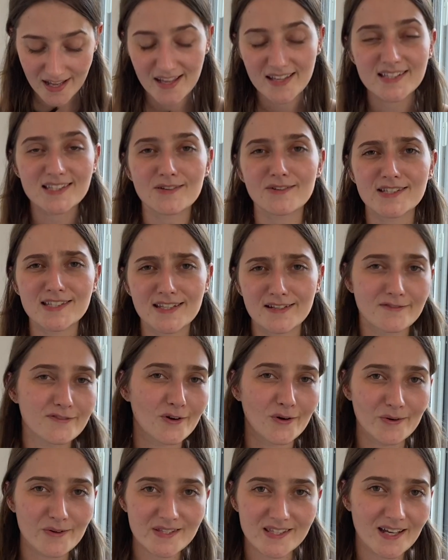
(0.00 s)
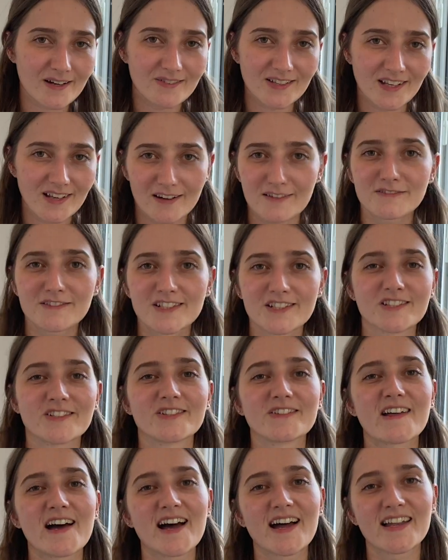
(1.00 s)
So I said of course I would love to do
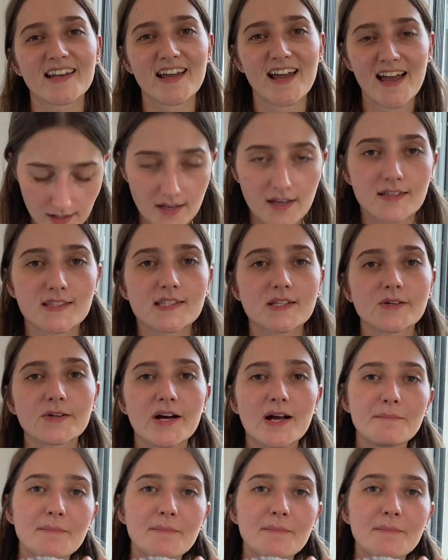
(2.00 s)
that. So I'm